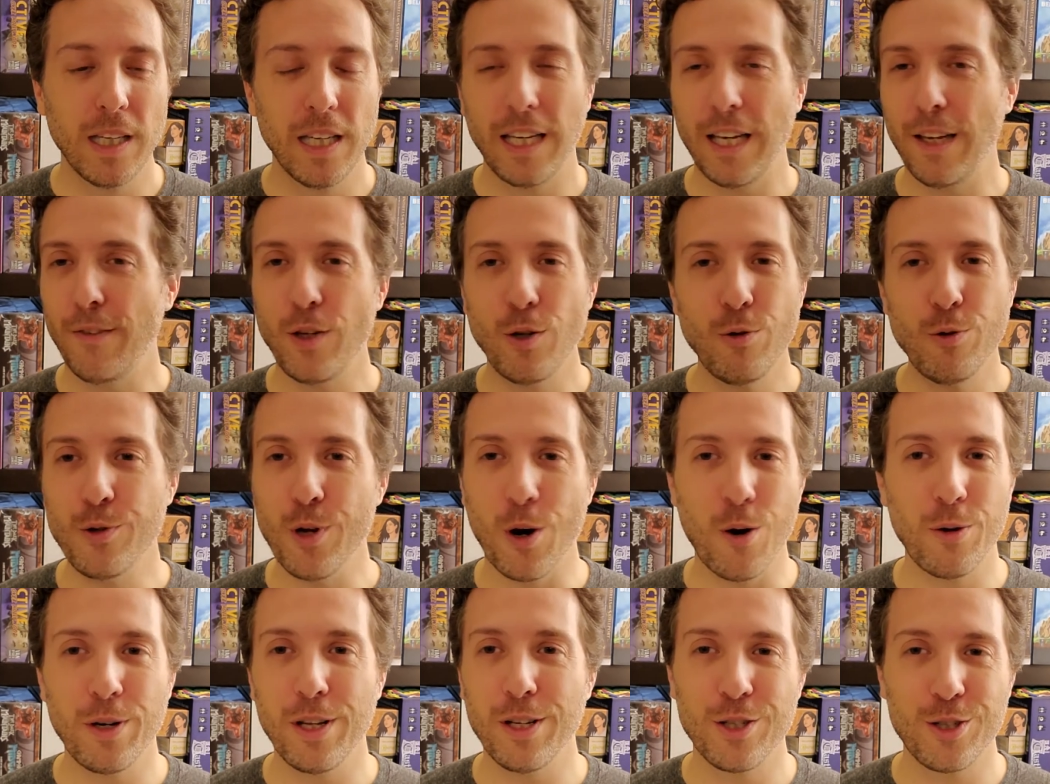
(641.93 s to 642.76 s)
If you
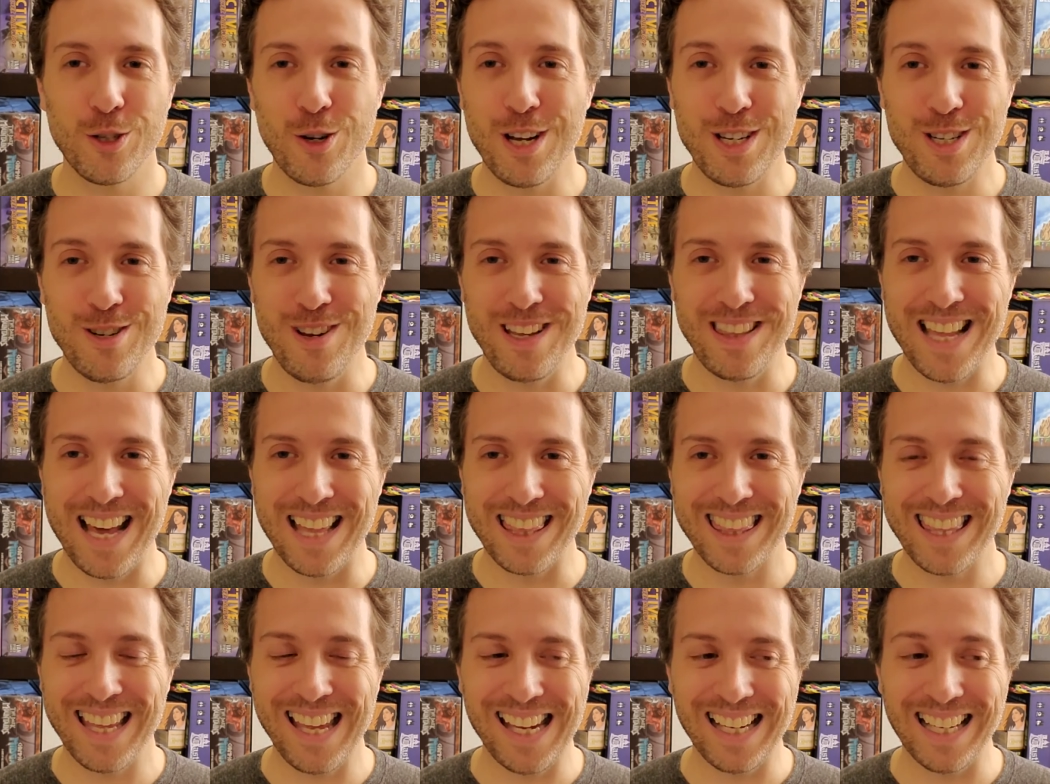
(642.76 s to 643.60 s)
don't enjoy doing
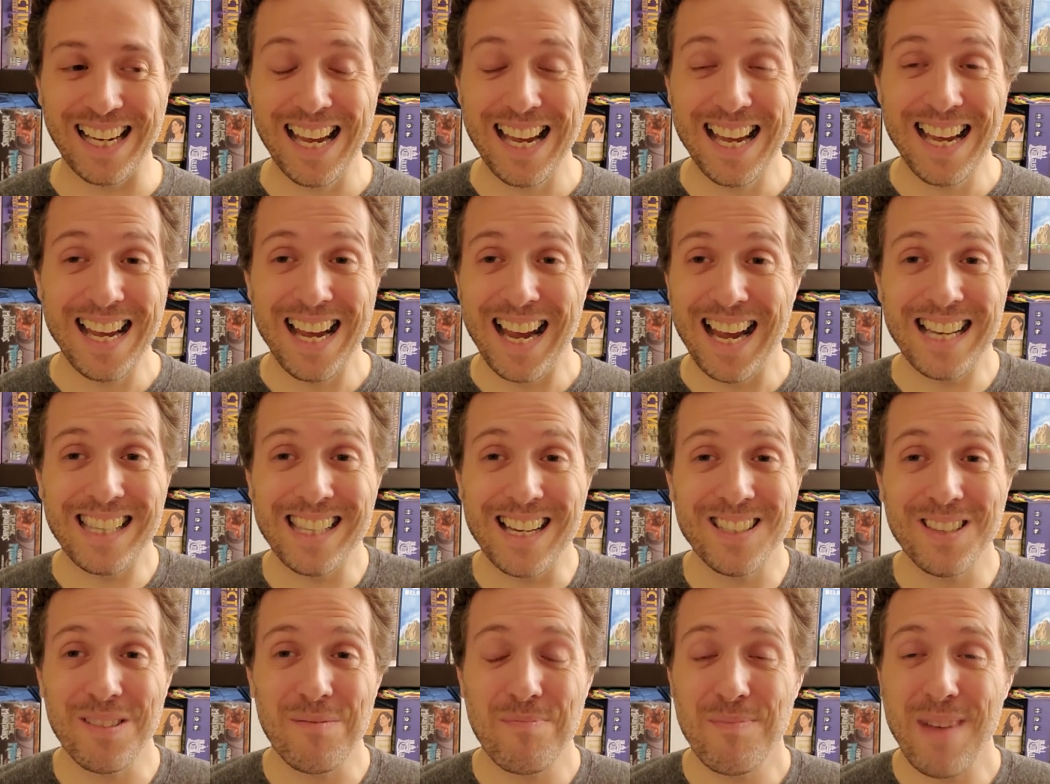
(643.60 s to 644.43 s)
that thing, it
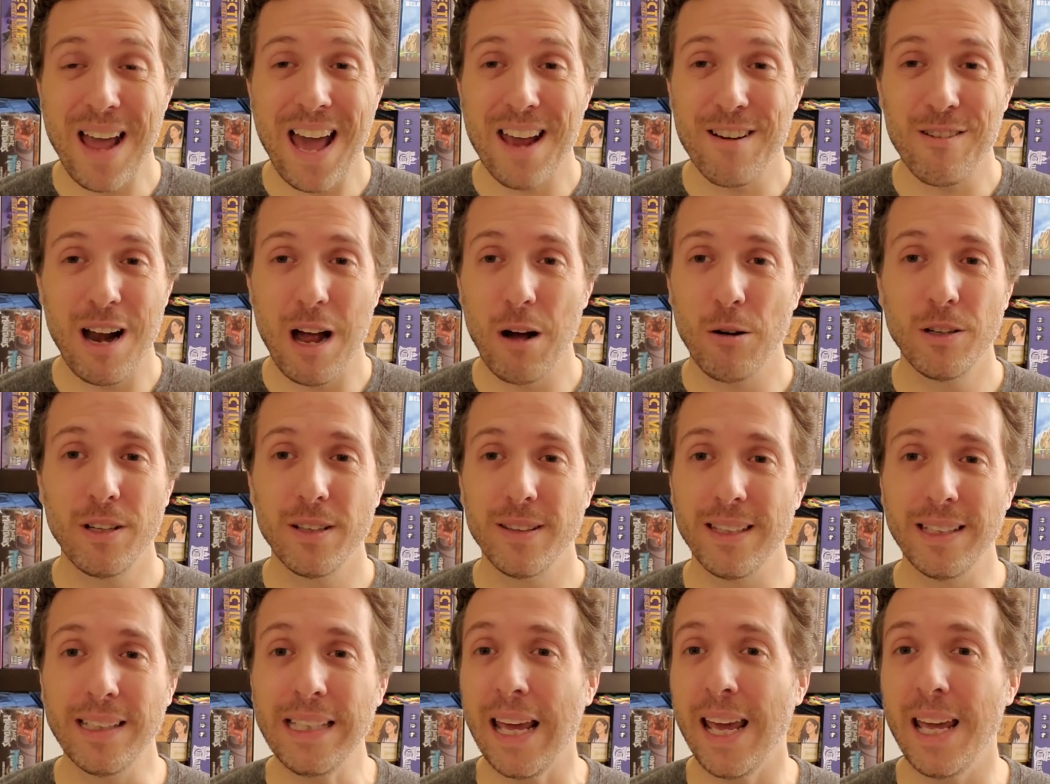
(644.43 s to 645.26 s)
doesn't matter how good
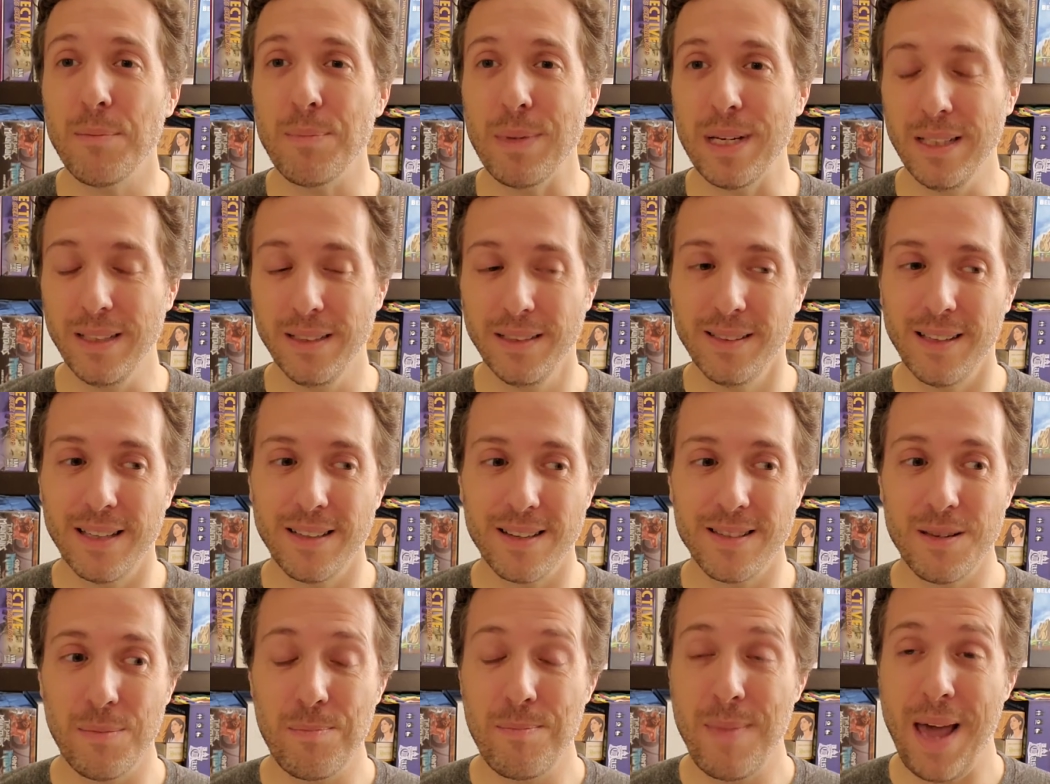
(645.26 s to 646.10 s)
the game is. It
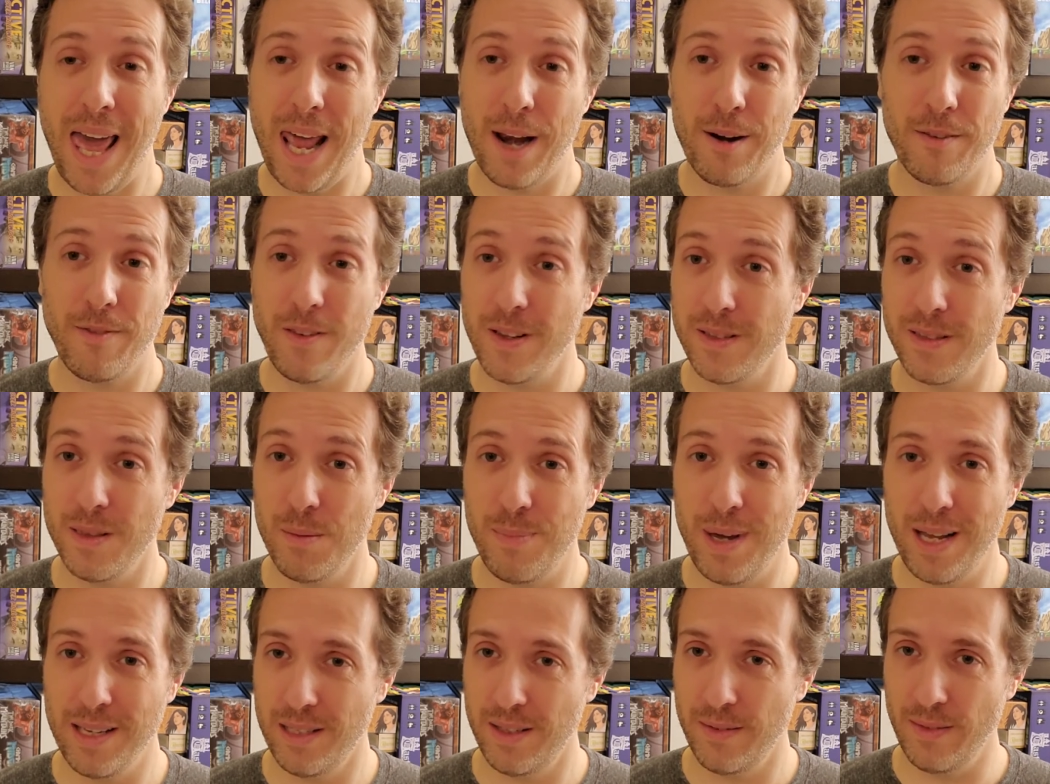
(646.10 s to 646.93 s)
doesn't matter if it's the
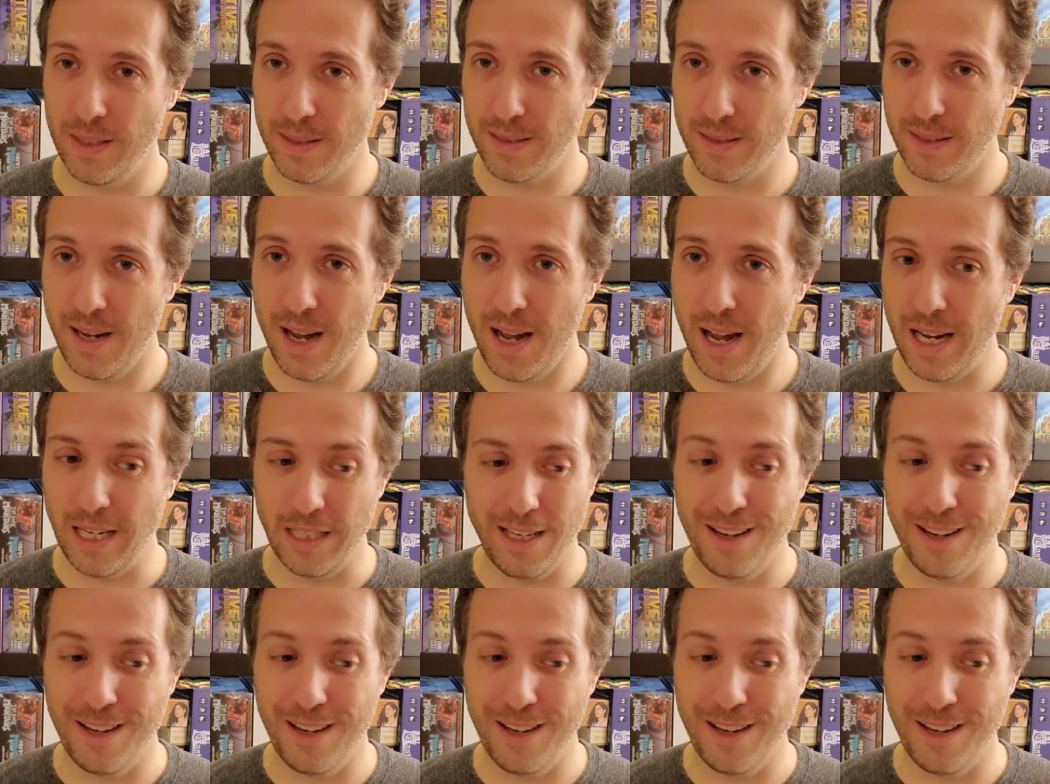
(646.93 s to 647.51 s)
best of its kind.